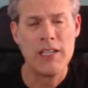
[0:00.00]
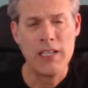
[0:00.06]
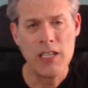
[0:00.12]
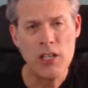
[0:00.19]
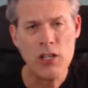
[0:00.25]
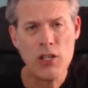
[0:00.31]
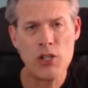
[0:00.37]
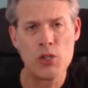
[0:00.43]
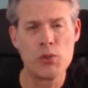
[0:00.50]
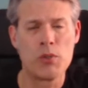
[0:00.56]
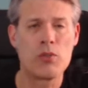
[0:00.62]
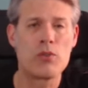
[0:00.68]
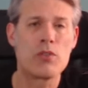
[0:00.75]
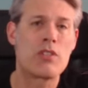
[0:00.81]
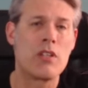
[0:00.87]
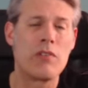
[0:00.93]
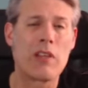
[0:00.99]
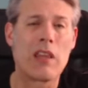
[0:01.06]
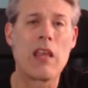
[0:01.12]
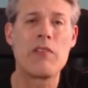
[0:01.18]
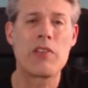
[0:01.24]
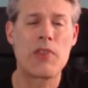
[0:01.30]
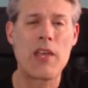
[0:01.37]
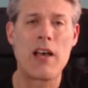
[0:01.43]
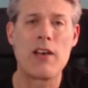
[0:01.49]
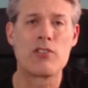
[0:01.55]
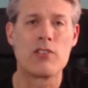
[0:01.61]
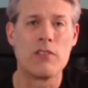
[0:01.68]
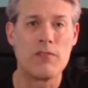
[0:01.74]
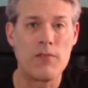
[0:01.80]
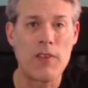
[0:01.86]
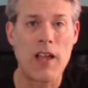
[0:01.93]
Here you would receive
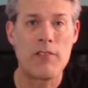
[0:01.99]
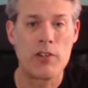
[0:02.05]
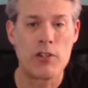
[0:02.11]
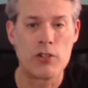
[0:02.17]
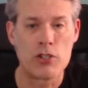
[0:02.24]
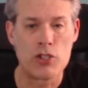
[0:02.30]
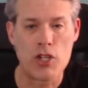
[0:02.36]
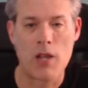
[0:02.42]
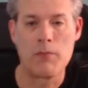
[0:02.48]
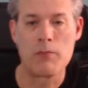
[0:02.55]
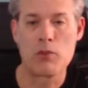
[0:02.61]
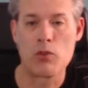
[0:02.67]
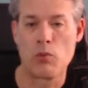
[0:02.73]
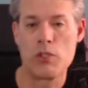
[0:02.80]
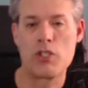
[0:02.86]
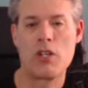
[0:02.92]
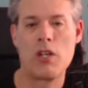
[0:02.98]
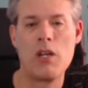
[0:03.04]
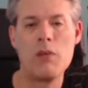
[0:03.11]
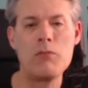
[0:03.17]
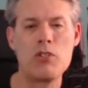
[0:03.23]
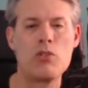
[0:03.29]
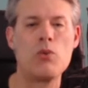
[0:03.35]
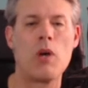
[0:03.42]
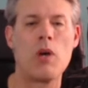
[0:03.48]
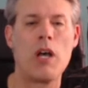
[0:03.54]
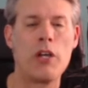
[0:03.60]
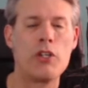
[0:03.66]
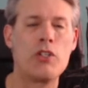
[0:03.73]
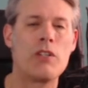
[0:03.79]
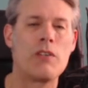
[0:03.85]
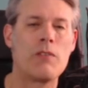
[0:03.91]
11,500 gems, which comes to
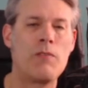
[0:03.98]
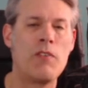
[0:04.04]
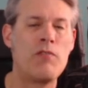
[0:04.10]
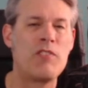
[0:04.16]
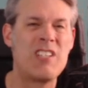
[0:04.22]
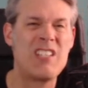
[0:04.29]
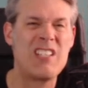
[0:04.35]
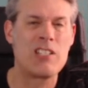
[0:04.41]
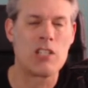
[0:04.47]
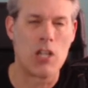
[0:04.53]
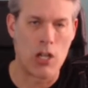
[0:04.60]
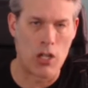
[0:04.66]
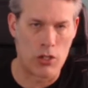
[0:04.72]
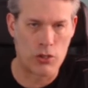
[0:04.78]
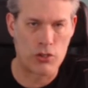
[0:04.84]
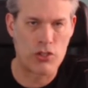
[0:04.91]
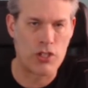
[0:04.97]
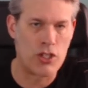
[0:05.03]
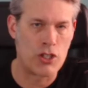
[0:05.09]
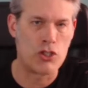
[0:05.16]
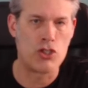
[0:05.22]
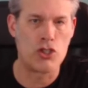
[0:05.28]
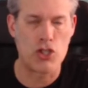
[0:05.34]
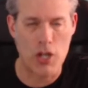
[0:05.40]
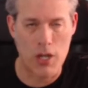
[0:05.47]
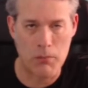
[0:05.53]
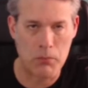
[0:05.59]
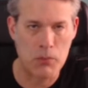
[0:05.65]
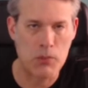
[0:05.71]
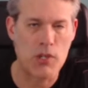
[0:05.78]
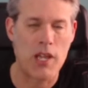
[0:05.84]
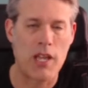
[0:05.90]
$115 in
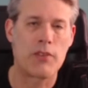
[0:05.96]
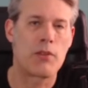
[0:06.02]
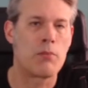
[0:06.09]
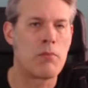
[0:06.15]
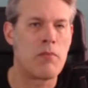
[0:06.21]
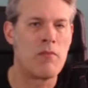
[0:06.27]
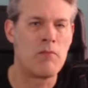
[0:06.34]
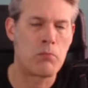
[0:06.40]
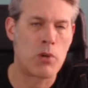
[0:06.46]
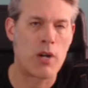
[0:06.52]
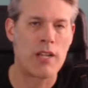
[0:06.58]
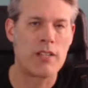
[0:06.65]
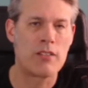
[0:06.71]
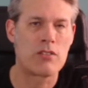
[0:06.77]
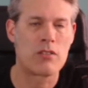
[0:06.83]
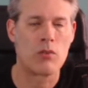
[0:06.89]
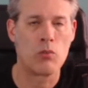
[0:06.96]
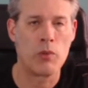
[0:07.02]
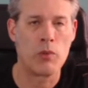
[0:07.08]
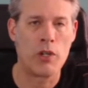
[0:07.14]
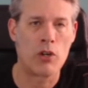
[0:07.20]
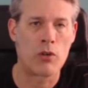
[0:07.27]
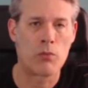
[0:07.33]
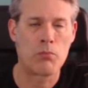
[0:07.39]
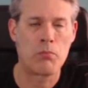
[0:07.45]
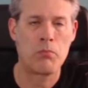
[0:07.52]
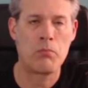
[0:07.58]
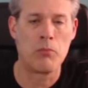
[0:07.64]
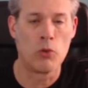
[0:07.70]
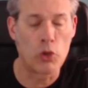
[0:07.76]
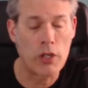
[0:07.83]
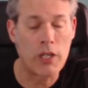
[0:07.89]
gems at the price we are
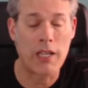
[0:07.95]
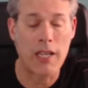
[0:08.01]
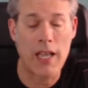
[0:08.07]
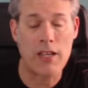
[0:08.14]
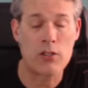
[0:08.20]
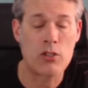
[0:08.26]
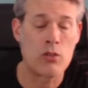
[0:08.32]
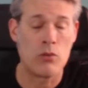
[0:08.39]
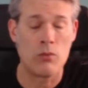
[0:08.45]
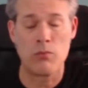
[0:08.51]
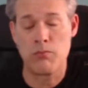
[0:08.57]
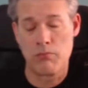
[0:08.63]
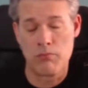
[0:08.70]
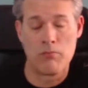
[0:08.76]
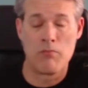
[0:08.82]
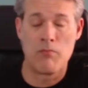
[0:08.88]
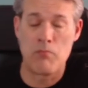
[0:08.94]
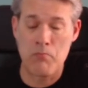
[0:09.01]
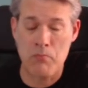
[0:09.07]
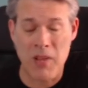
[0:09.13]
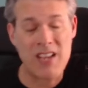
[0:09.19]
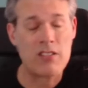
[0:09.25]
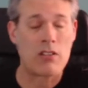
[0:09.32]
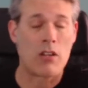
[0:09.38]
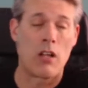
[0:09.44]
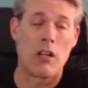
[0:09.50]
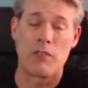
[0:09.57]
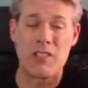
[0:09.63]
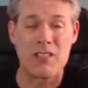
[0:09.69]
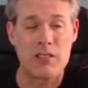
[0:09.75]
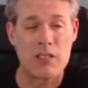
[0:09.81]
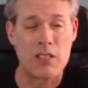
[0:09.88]
looking at to base all
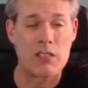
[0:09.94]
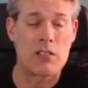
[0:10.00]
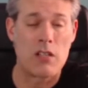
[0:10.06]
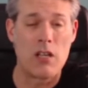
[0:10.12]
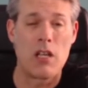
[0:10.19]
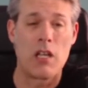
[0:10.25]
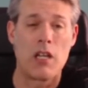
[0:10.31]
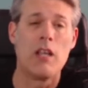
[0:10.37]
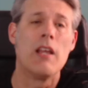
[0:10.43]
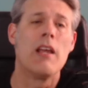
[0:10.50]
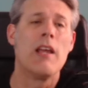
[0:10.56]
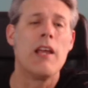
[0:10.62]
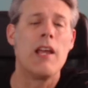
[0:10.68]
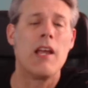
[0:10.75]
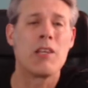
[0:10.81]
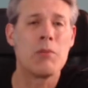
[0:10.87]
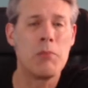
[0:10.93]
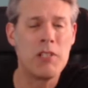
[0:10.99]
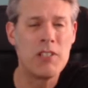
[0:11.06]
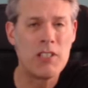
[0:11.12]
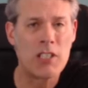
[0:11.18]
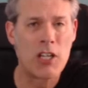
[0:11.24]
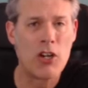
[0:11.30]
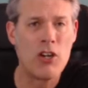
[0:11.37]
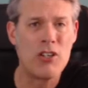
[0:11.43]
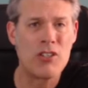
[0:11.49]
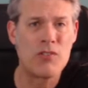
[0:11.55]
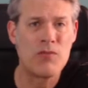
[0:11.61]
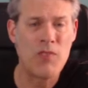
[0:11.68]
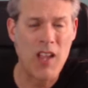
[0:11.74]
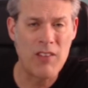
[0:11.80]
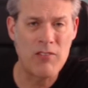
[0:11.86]
of these things on. And the monthly card is
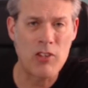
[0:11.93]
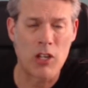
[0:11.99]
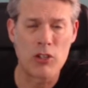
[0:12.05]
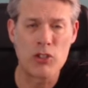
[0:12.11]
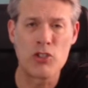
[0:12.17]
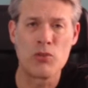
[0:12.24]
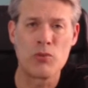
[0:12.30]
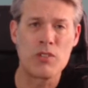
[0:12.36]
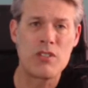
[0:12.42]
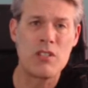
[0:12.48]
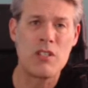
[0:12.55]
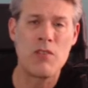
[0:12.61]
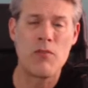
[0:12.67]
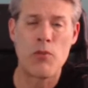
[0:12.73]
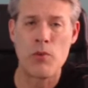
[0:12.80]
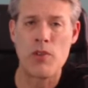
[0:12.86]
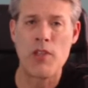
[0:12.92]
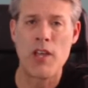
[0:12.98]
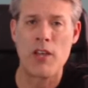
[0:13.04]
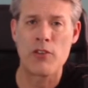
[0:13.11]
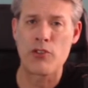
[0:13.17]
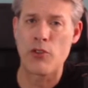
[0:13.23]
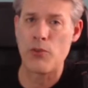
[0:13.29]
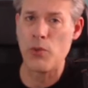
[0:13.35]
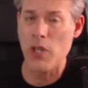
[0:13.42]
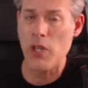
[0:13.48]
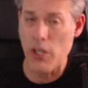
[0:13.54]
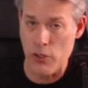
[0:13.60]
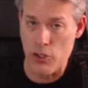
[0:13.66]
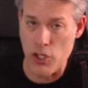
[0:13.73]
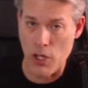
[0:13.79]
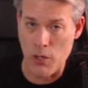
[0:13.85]
$5 and you receive
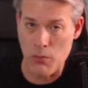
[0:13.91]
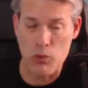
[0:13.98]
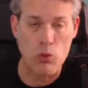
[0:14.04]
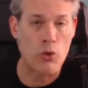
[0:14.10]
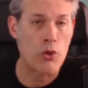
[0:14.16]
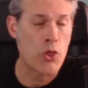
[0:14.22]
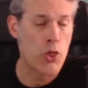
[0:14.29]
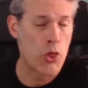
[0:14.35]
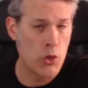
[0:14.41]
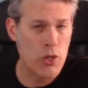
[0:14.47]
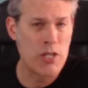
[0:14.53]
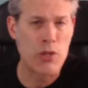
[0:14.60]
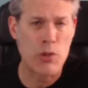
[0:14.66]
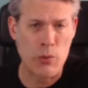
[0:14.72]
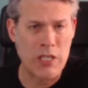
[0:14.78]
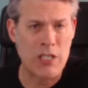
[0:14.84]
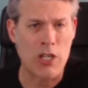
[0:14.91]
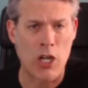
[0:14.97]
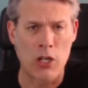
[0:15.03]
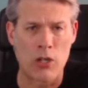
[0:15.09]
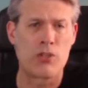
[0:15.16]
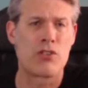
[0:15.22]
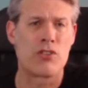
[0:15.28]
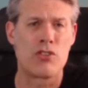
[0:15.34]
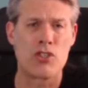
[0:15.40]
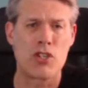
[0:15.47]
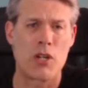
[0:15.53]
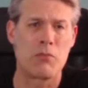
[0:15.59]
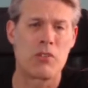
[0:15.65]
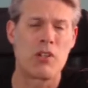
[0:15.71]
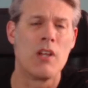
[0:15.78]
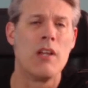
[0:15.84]
3,300 gems or $33 in
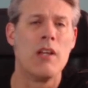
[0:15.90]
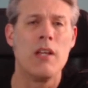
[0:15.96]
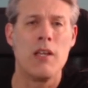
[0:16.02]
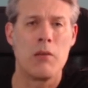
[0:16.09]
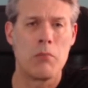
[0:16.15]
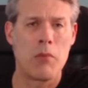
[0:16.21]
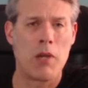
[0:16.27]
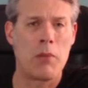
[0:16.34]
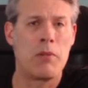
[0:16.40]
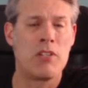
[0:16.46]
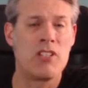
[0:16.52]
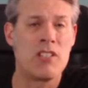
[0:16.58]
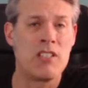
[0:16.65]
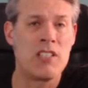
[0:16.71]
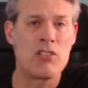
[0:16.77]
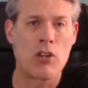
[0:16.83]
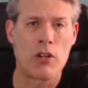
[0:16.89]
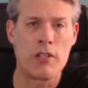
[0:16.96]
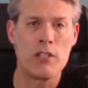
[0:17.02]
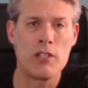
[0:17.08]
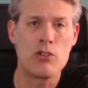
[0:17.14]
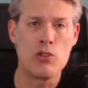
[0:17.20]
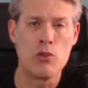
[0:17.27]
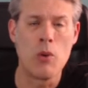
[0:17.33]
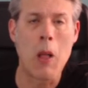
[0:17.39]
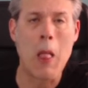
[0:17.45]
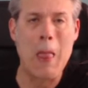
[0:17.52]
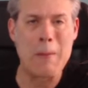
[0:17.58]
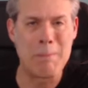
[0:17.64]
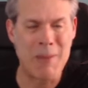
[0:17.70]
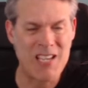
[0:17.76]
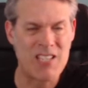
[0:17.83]
gems. In my opinion, these are the two
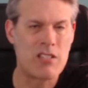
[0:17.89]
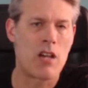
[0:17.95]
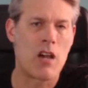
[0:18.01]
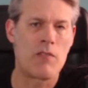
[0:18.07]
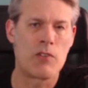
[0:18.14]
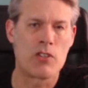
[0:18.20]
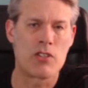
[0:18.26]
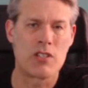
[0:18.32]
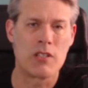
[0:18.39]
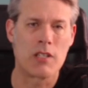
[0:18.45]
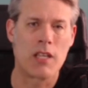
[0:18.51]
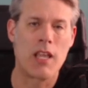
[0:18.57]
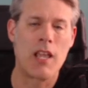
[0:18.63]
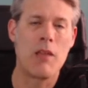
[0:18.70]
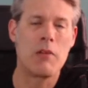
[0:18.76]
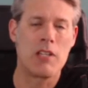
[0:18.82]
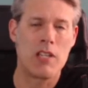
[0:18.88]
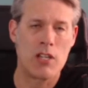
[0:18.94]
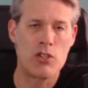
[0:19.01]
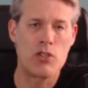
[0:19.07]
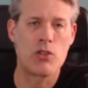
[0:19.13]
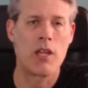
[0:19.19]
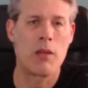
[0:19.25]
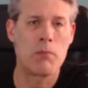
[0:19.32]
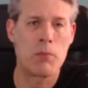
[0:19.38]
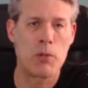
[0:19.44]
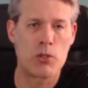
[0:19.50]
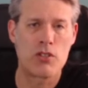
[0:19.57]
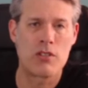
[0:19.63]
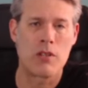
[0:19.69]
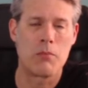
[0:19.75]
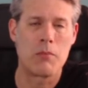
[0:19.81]
best offers in the game, and yes, you can
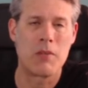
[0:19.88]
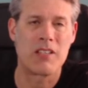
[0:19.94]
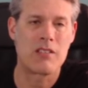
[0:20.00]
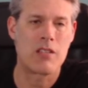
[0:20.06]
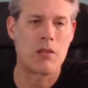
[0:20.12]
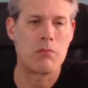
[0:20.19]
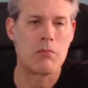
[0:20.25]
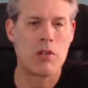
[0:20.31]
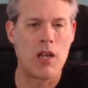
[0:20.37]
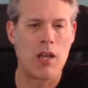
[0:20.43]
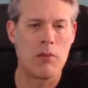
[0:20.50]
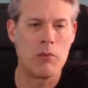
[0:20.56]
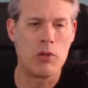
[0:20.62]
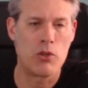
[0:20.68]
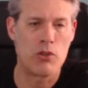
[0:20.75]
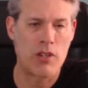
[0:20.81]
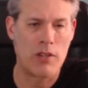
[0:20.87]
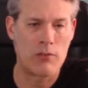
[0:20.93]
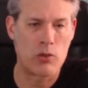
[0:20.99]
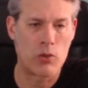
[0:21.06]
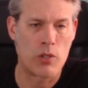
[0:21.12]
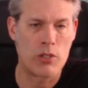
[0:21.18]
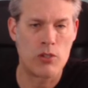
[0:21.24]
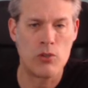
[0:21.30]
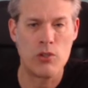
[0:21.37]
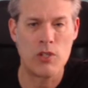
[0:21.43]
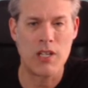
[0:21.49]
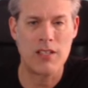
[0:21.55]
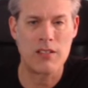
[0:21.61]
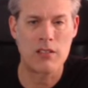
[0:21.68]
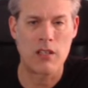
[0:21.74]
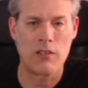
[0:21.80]
purchase them at the same time. Notice I have 22
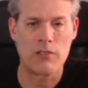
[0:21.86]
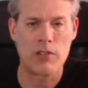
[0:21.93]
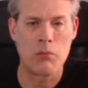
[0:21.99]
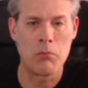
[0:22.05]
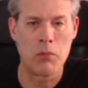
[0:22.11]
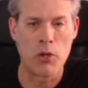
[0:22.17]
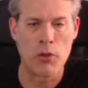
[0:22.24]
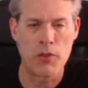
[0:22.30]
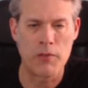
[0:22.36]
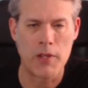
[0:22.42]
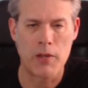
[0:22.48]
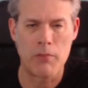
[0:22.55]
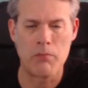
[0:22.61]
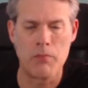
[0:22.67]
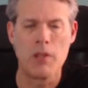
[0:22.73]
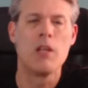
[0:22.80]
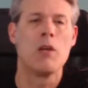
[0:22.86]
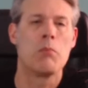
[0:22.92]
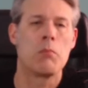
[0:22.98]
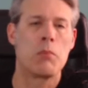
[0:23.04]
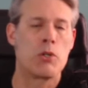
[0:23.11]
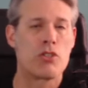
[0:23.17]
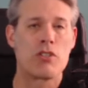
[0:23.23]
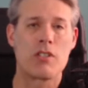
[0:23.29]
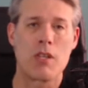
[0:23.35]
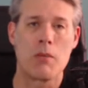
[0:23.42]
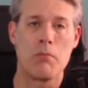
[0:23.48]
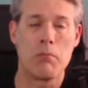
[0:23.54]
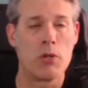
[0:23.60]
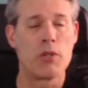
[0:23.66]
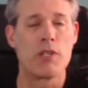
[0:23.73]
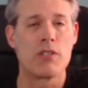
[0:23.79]
days left on both of them. Purchase them
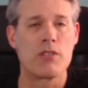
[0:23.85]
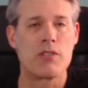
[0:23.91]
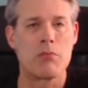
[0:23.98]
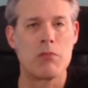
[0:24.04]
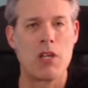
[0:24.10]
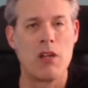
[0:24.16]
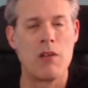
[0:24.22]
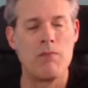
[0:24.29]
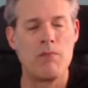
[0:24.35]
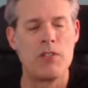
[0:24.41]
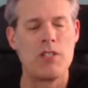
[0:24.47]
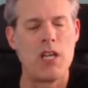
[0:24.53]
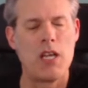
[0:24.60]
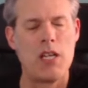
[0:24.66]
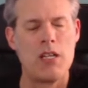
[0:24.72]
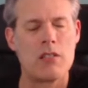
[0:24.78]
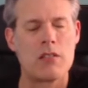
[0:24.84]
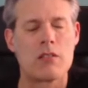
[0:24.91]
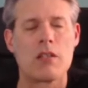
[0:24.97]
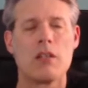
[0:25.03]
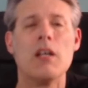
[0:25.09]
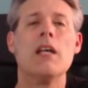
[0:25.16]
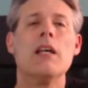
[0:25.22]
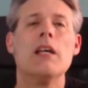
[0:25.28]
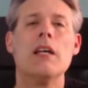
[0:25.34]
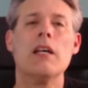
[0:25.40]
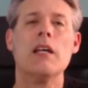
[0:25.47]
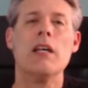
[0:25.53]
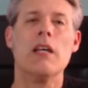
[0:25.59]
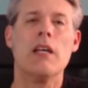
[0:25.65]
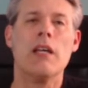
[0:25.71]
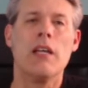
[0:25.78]
both at the same time for science.
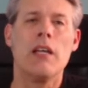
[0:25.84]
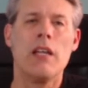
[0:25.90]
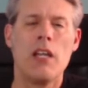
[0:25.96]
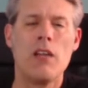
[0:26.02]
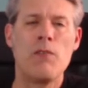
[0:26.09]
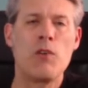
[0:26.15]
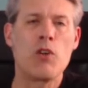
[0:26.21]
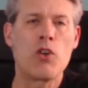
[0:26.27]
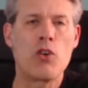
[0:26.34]
If you're